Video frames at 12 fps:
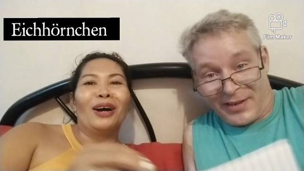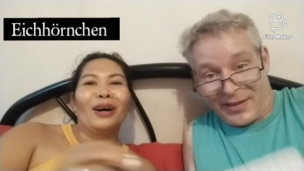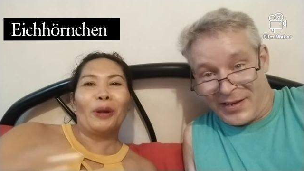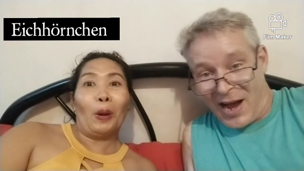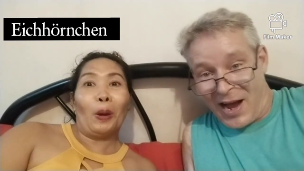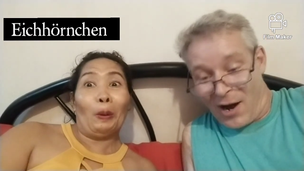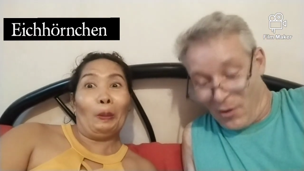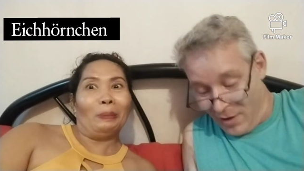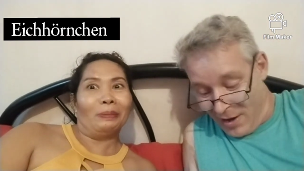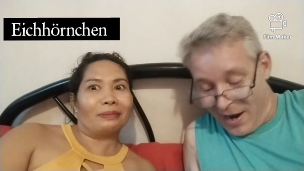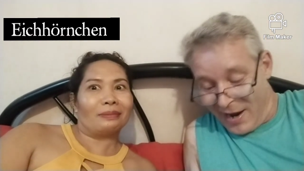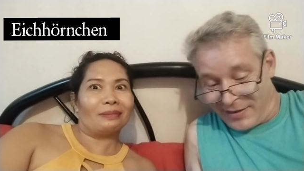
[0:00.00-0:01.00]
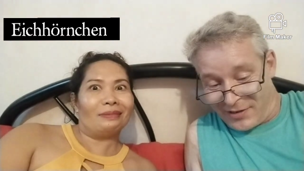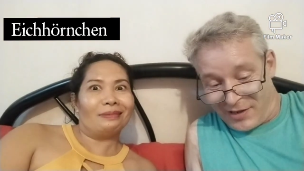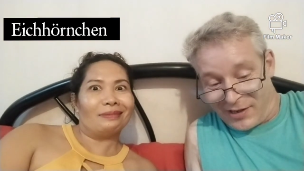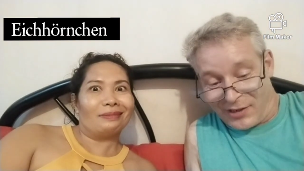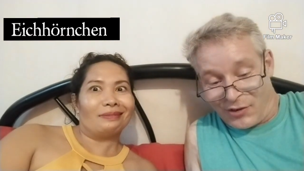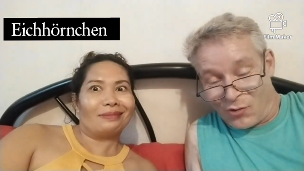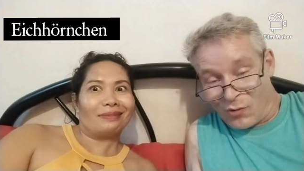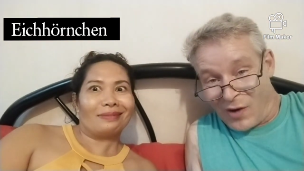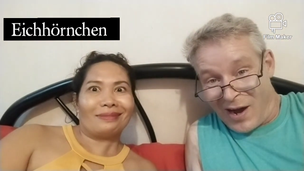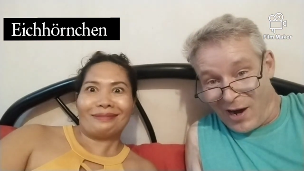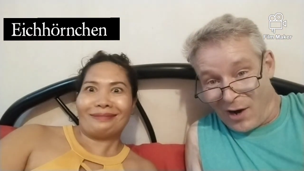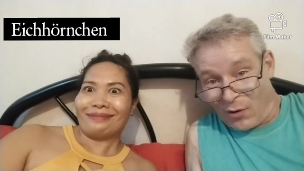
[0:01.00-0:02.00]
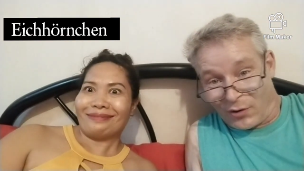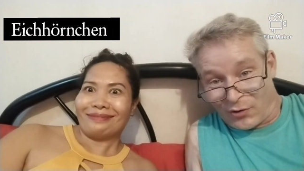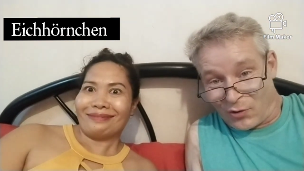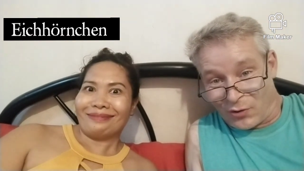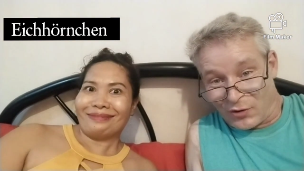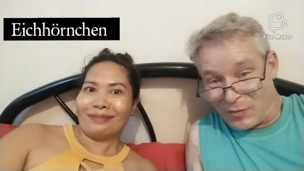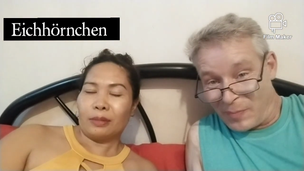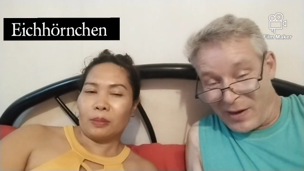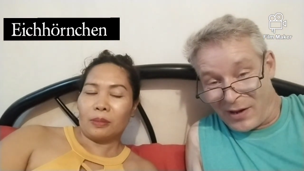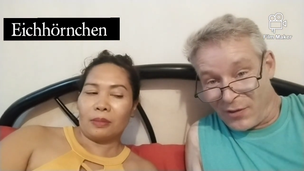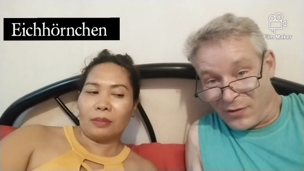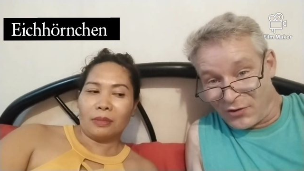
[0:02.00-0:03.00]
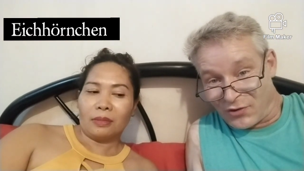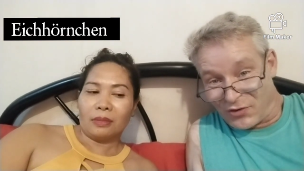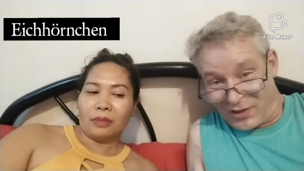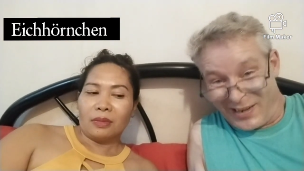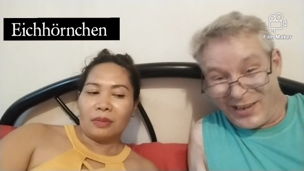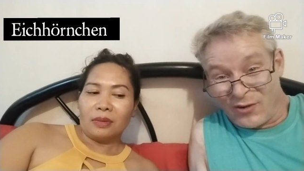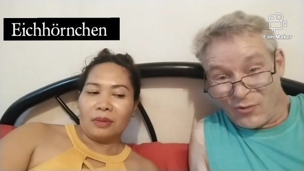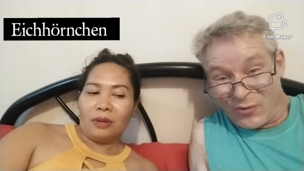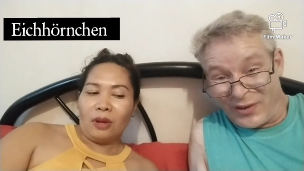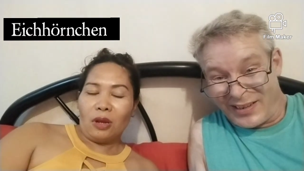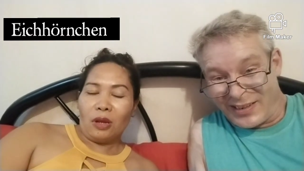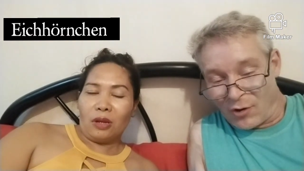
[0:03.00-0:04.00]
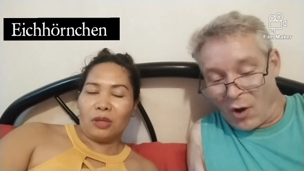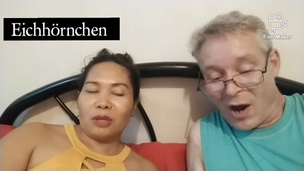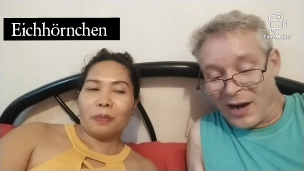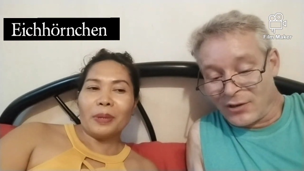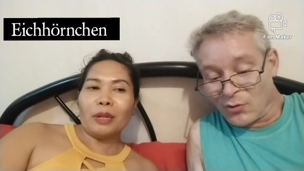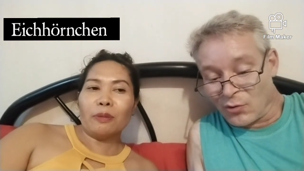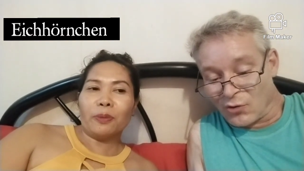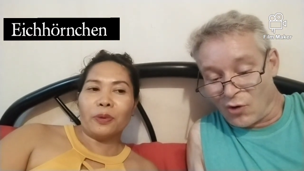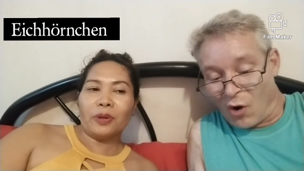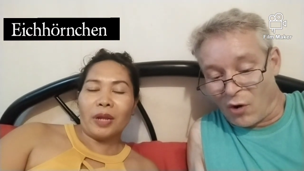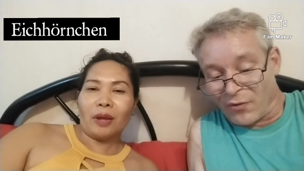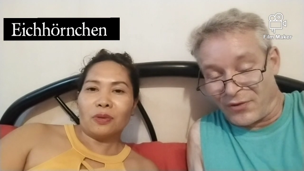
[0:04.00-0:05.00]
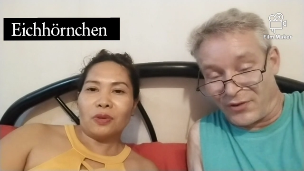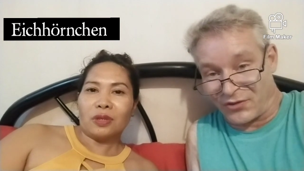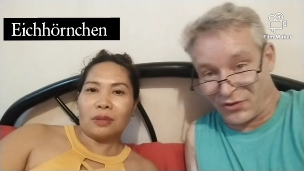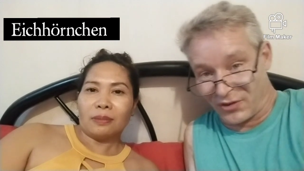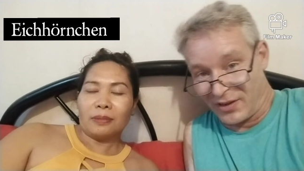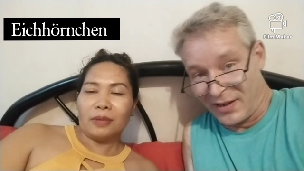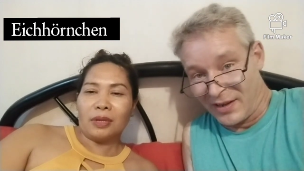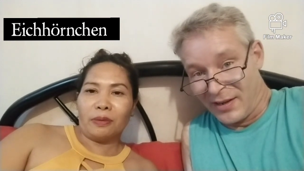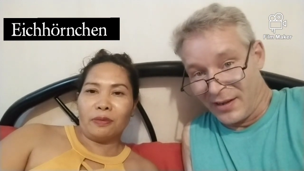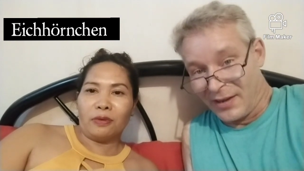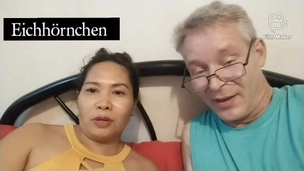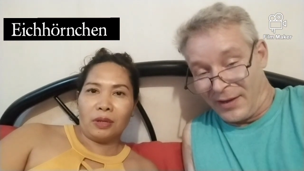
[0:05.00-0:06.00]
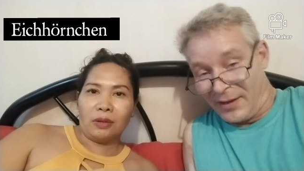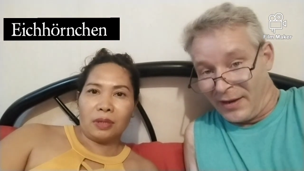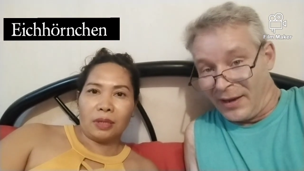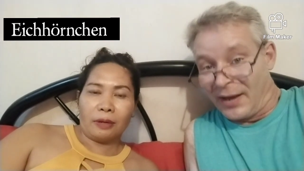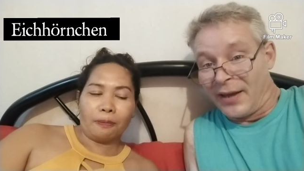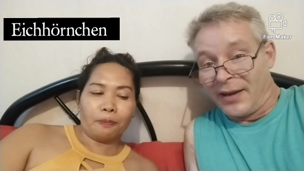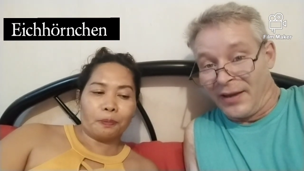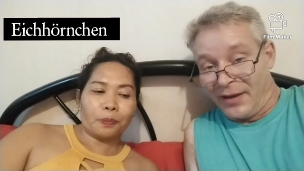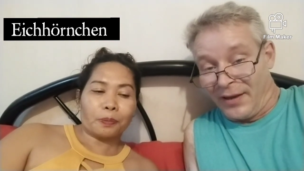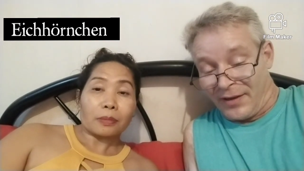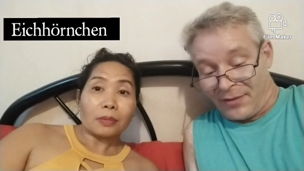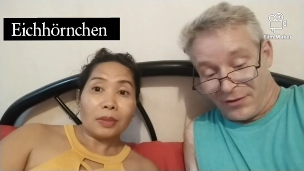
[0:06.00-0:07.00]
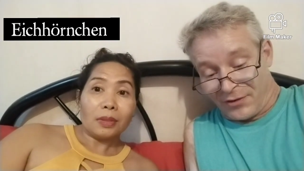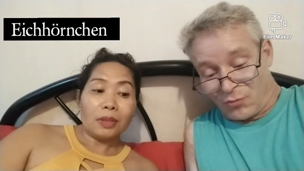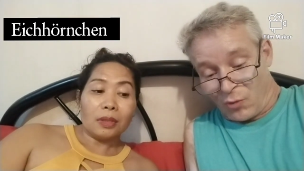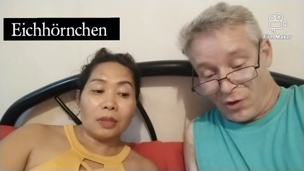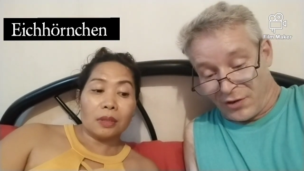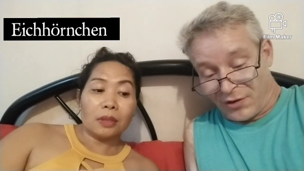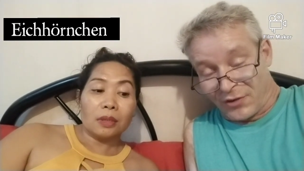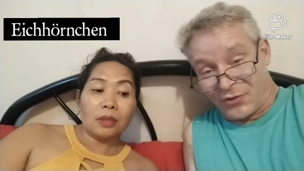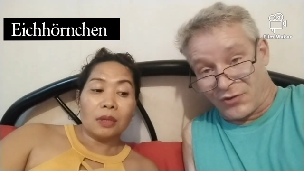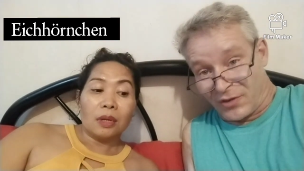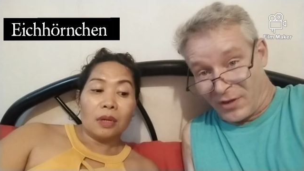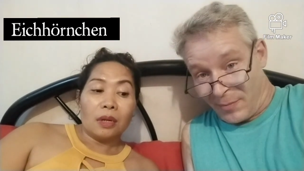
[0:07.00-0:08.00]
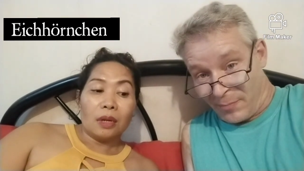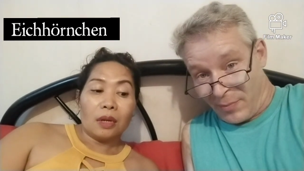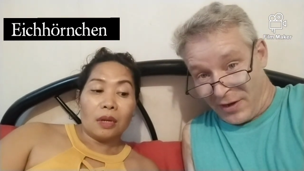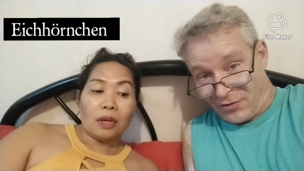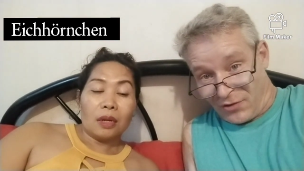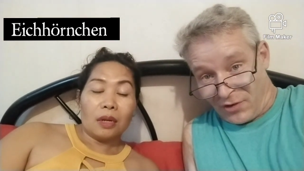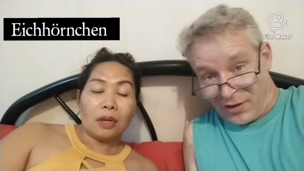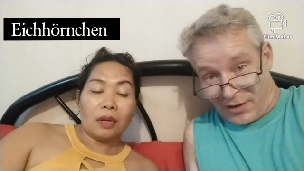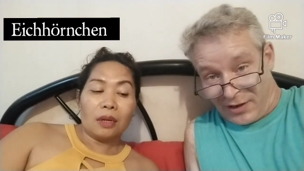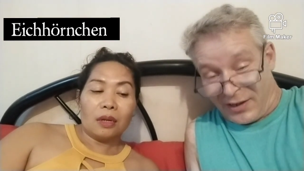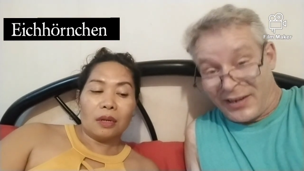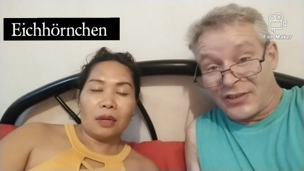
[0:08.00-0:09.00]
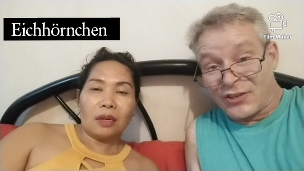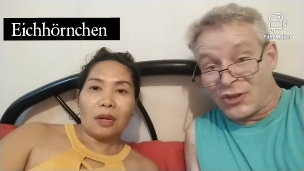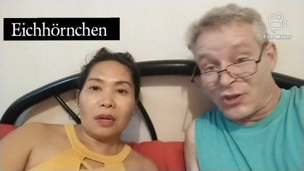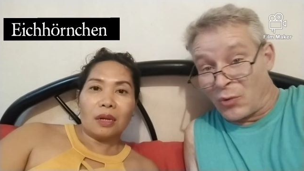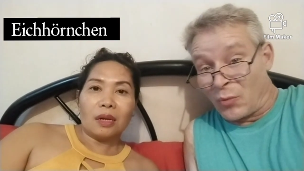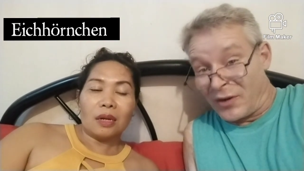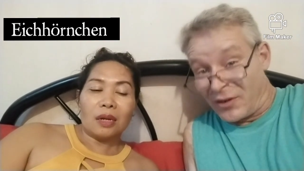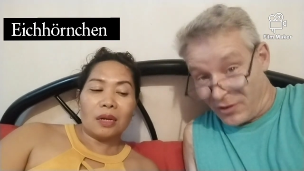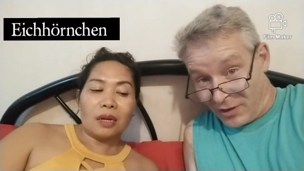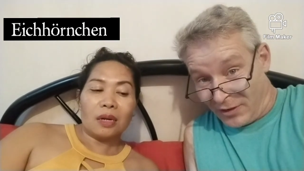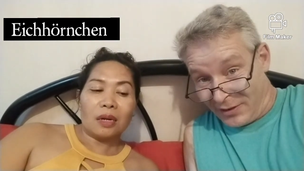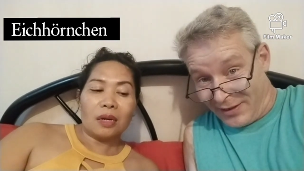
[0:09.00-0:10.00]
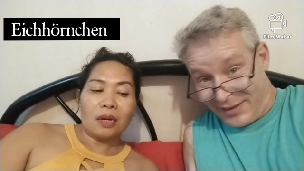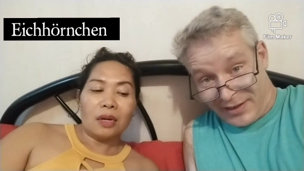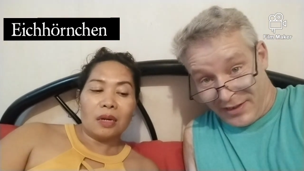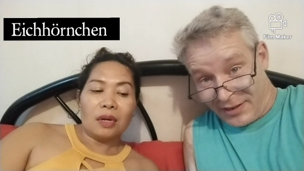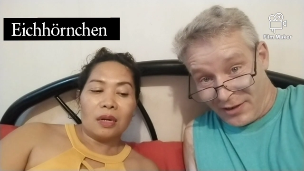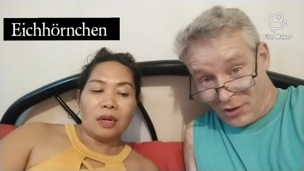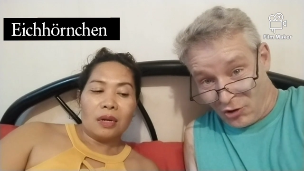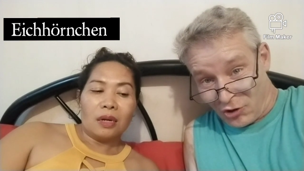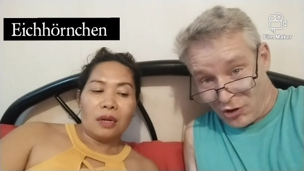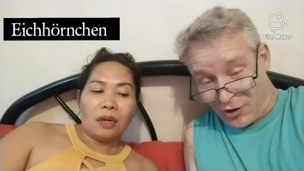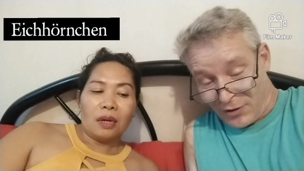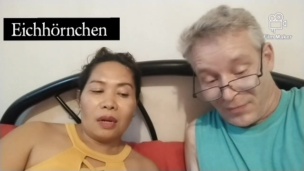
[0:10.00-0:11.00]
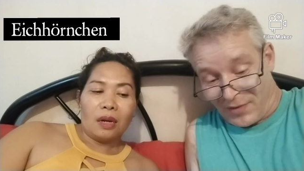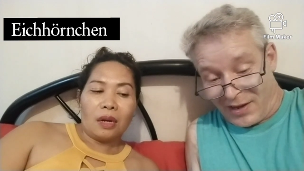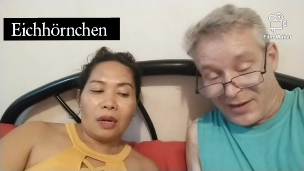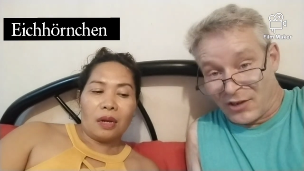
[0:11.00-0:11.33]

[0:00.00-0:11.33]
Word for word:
Speaker 1: Now I tell you how to spell this in real or how to pronounce.
Speaker 2: this. Yeah, pronounce.
Speaker 1: This word is basically squirrel in English, and